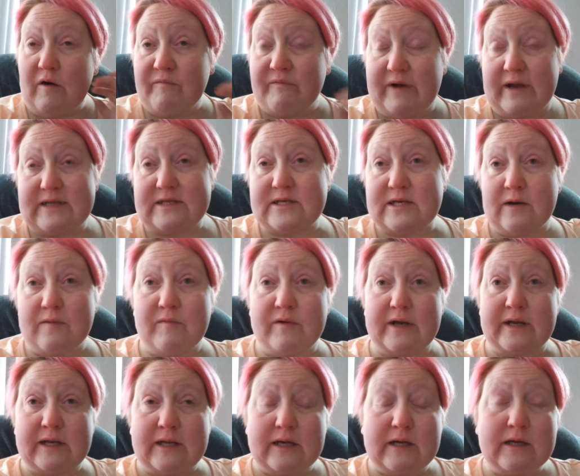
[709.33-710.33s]
I'll find
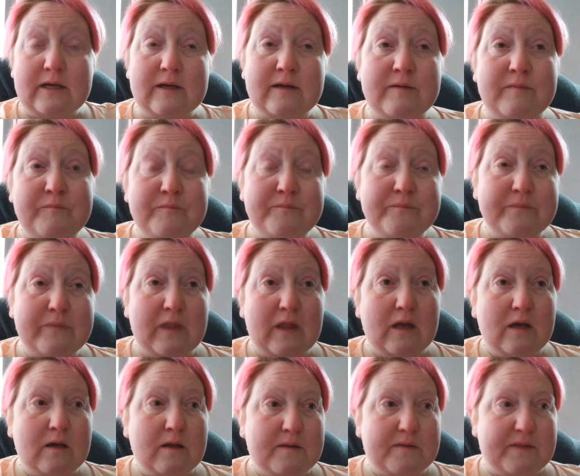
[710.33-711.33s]
someone
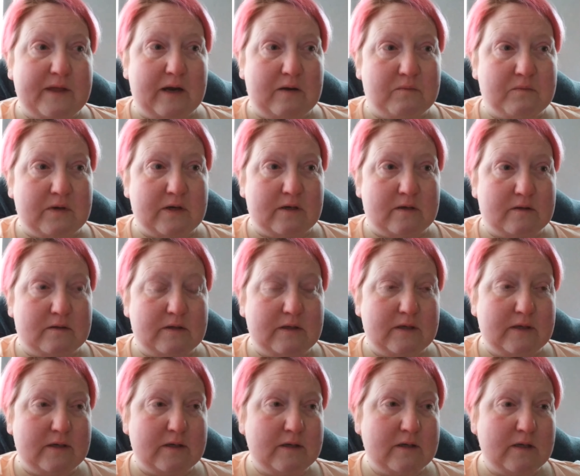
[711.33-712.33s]
that will
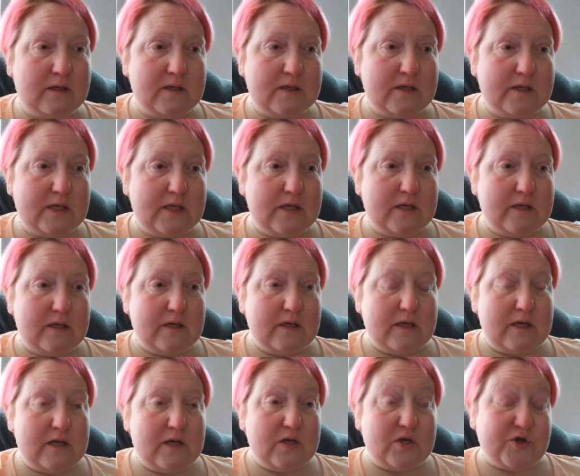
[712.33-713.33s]

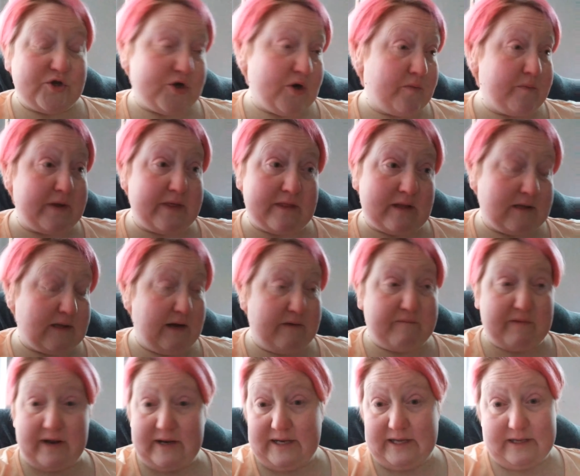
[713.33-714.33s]
show me the
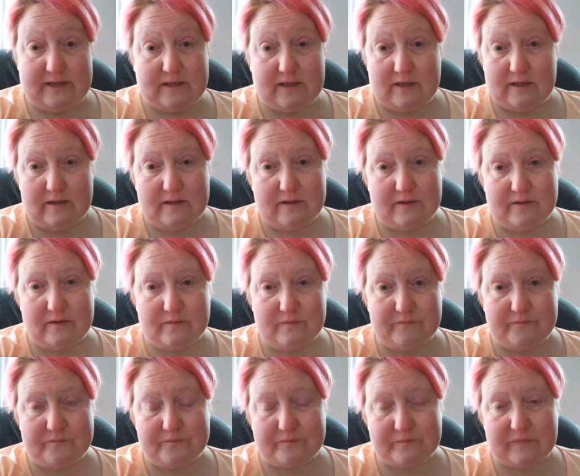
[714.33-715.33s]
love I need
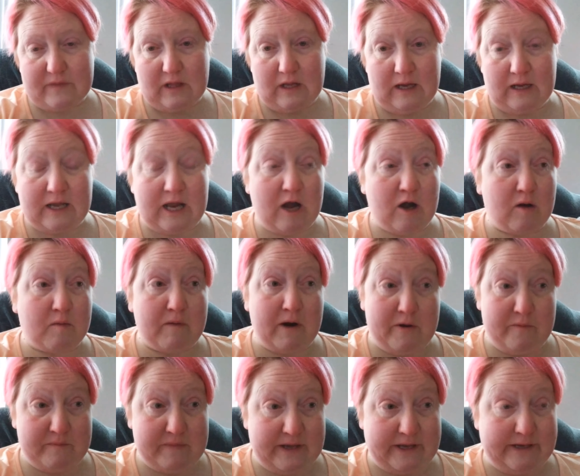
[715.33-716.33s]
and care
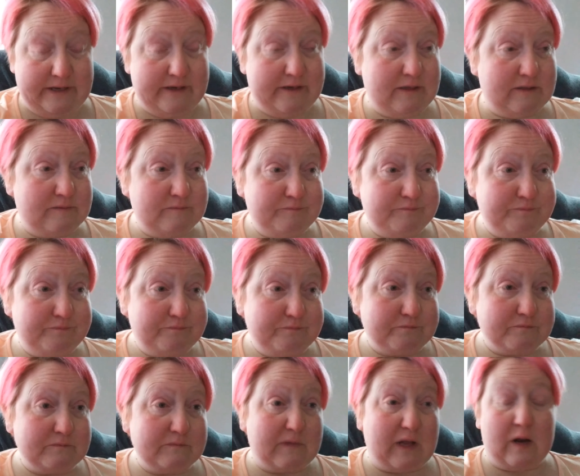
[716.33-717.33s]
about me
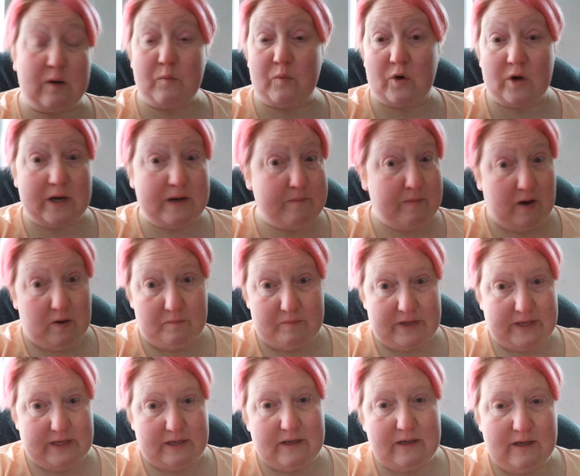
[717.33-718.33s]
and worry
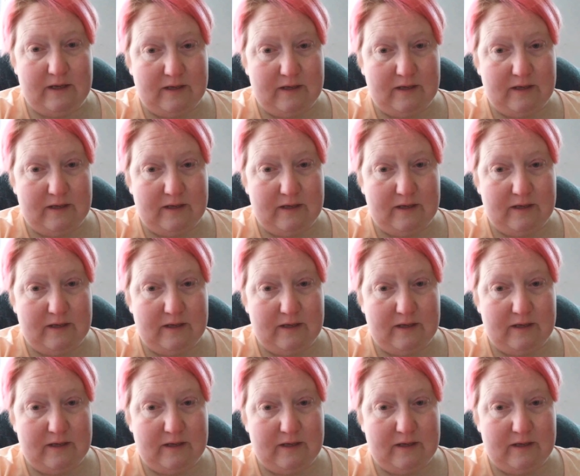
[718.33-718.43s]
about me